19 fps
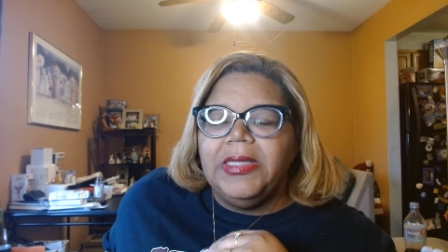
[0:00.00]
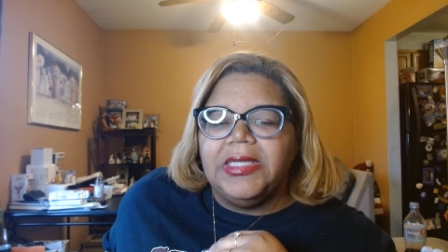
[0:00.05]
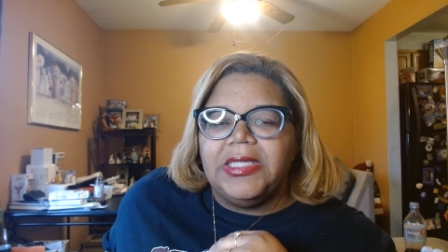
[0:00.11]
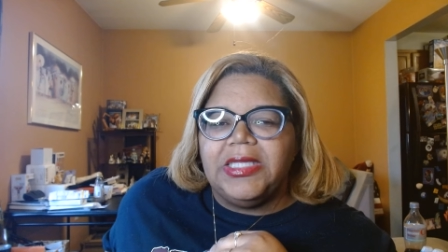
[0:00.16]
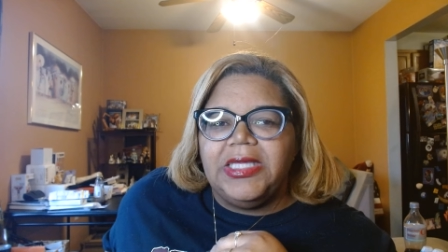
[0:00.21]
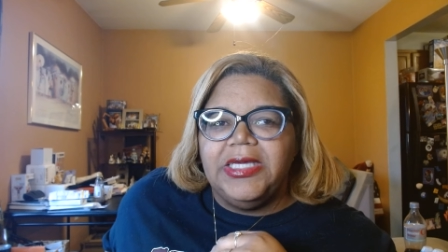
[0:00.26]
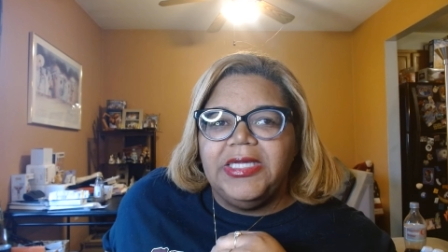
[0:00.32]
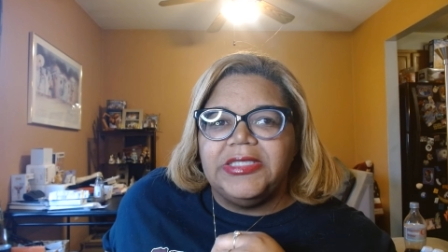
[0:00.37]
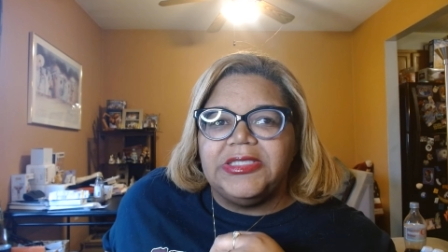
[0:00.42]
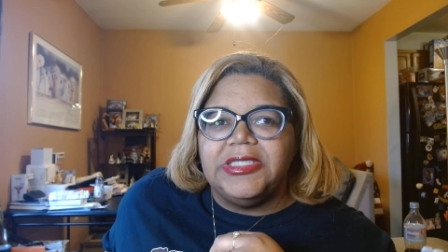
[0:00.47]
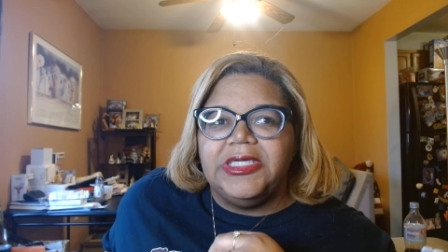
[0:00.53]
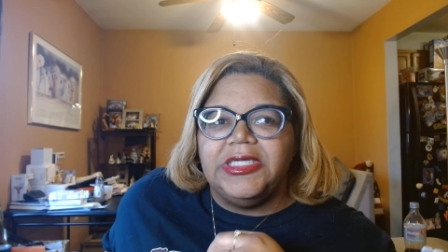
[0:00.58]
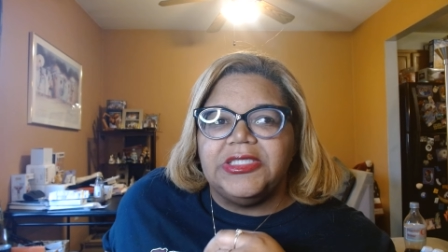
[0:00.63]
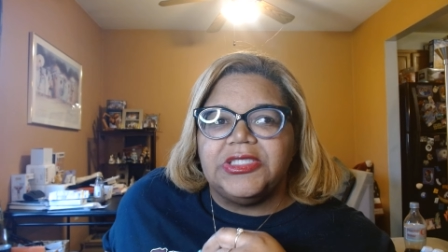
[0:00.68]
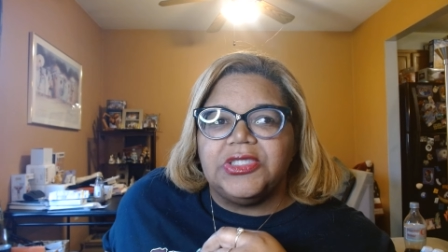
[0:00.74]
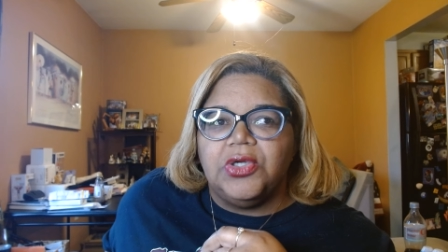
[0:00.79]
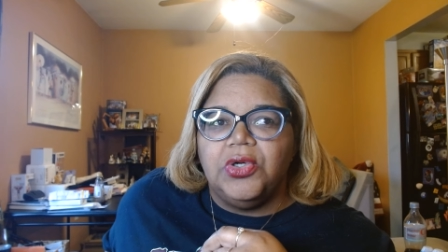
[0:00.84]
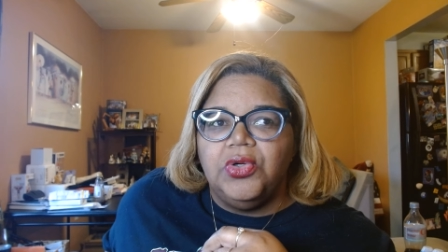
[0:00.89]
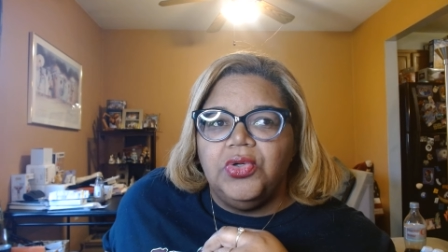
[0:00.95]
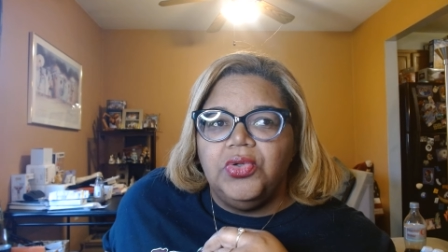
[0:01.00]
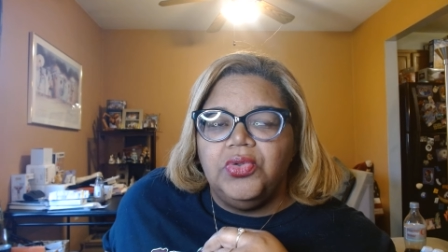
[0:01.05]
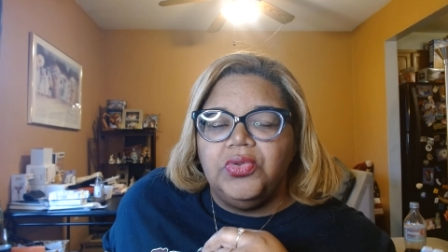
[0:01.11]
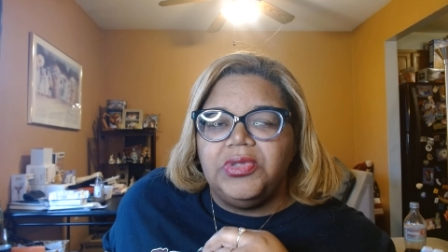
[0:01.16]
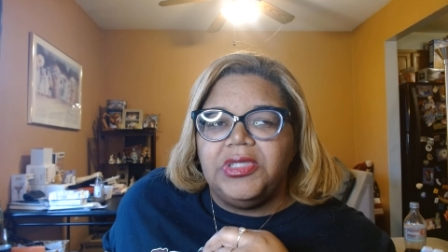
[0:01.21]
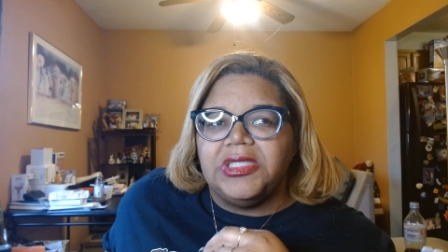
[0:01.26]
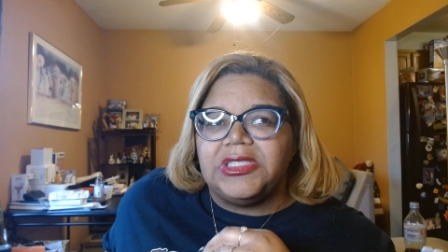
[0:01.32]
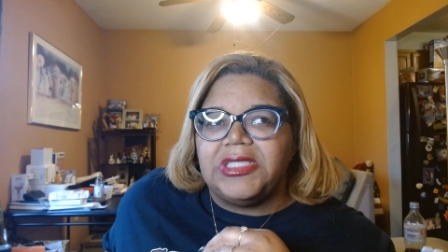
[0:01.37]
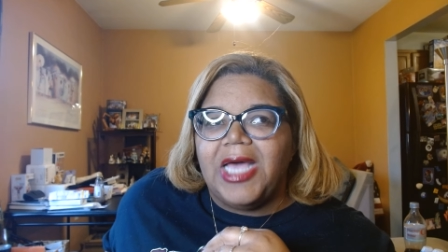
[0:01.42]
the kids in his school
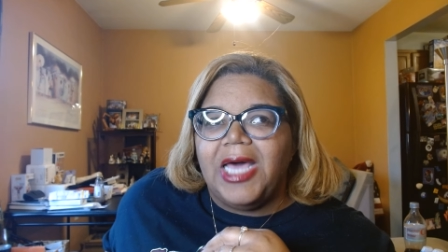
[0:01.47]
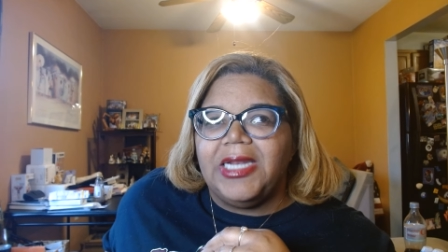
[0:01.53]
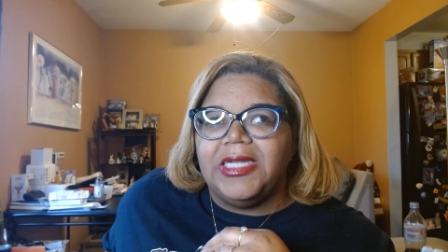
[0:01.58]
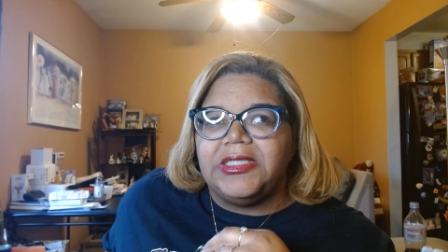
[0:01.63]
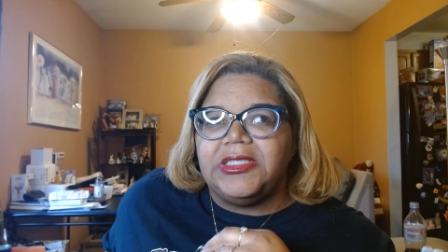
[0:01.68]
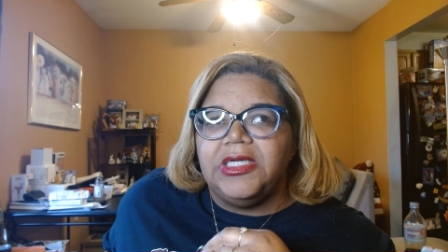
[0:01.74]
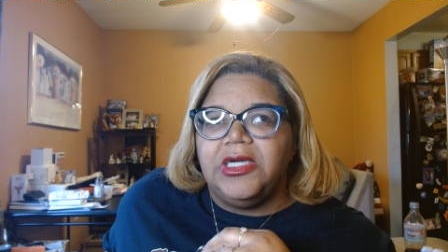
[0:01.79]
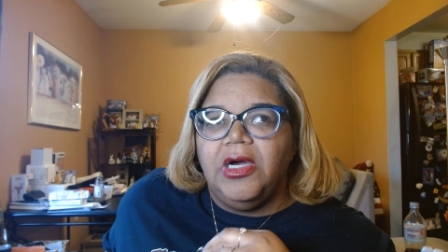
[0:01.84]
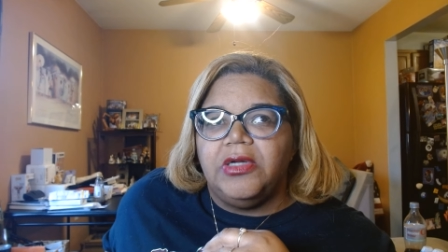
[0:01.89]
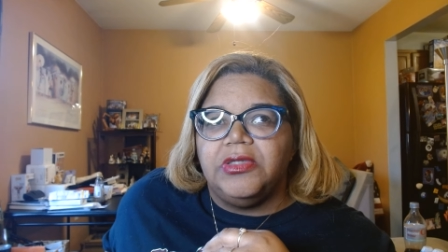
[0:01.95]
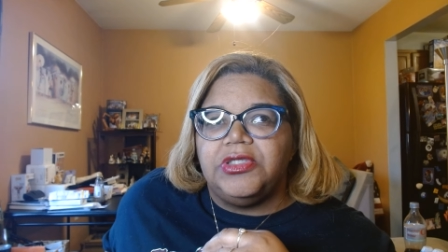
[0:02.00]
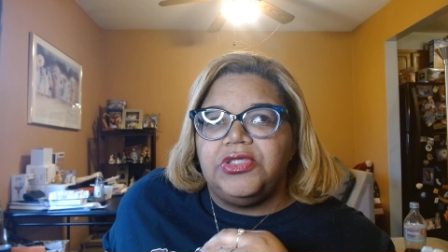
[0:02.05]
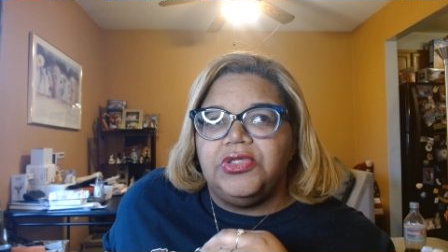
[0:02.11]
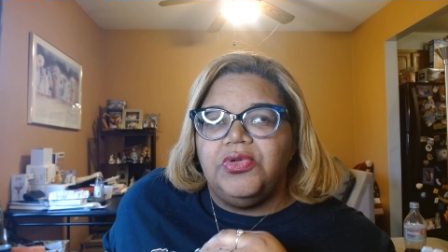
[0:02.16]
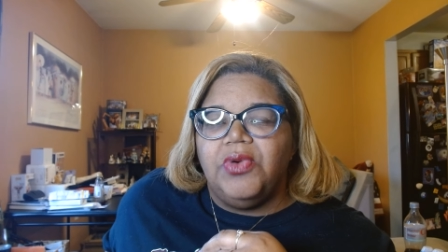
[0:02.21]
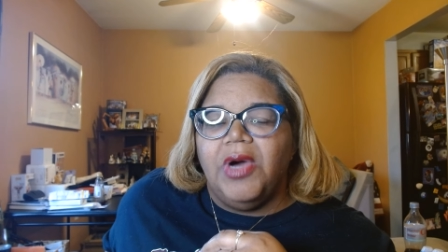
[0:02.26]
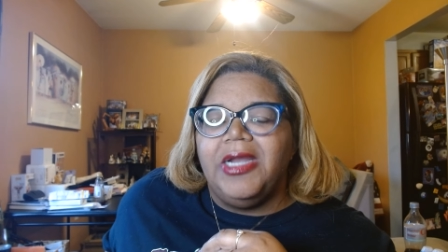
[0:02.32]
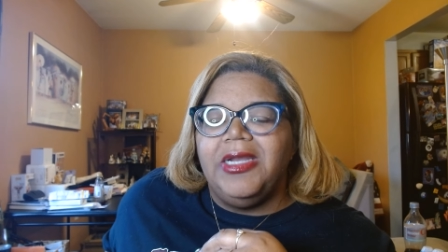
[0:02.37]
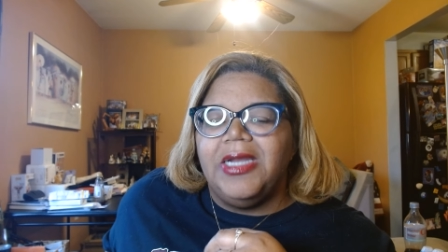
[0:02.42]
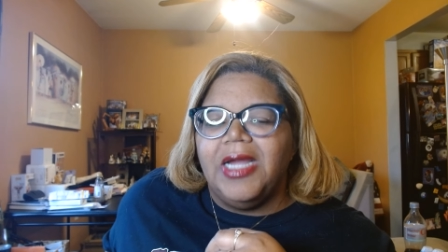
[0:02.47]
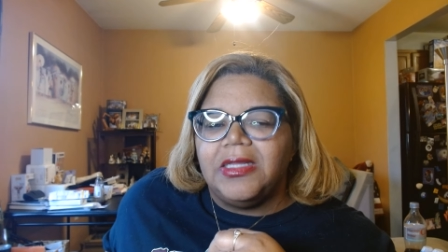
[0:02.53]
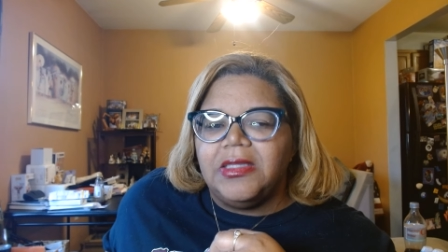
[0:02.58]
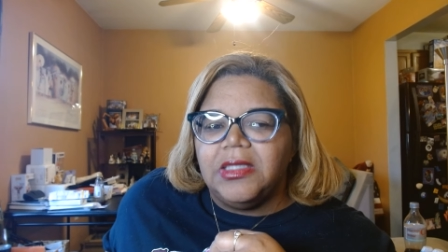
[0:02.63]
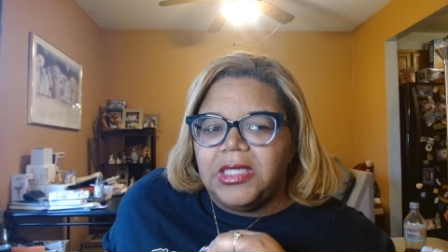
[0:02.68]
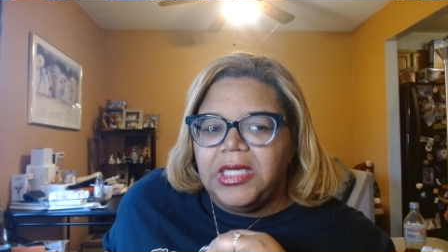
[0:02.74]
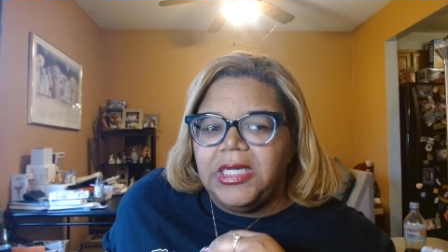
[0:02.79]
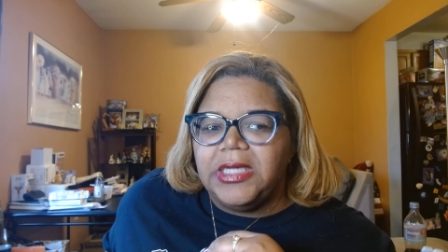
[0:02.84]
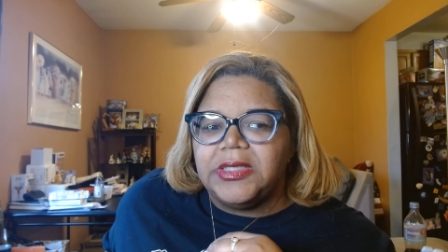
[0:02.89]
decided to go to another
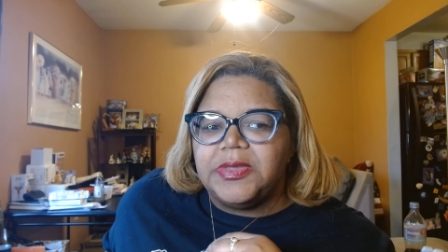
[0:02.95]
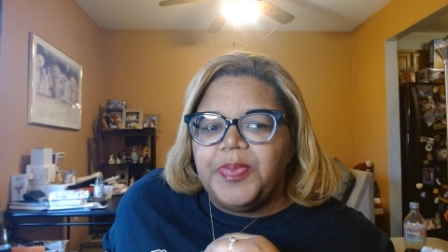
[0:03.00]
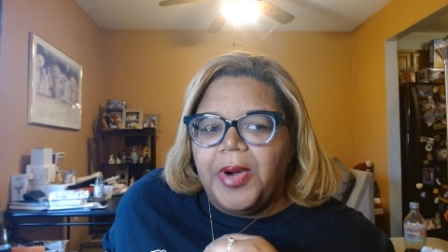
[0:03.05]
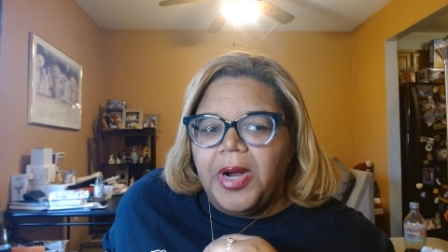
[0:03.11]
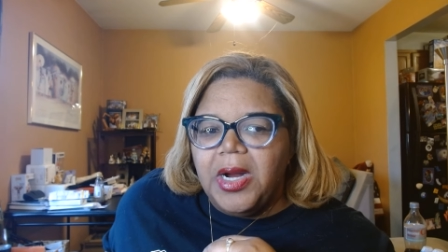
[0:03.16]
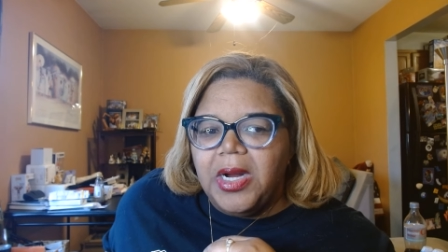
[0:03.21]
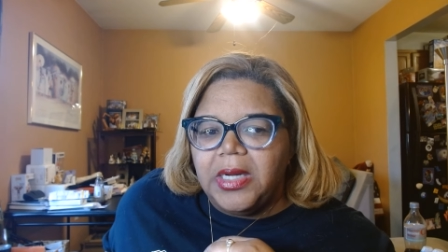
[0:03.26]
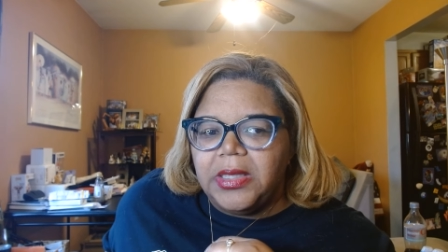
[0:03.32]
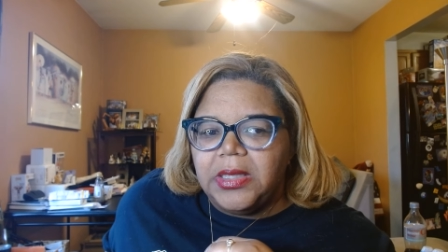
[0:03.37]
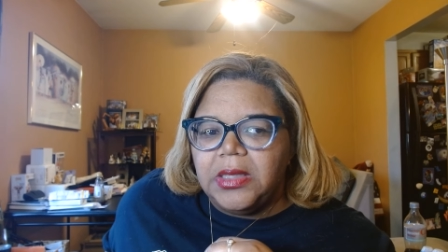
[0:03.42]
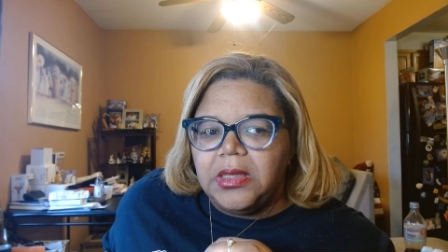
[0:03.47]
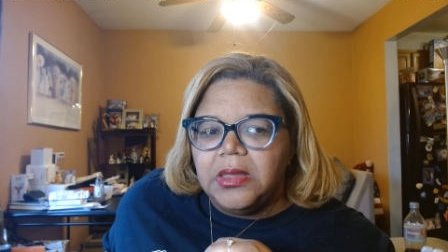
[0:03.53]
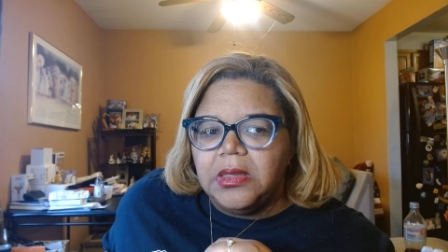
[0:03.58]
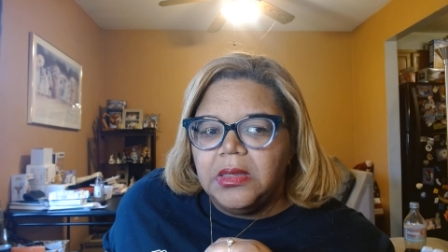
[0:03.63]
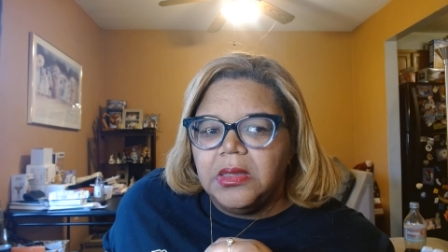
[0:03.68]
kid's party.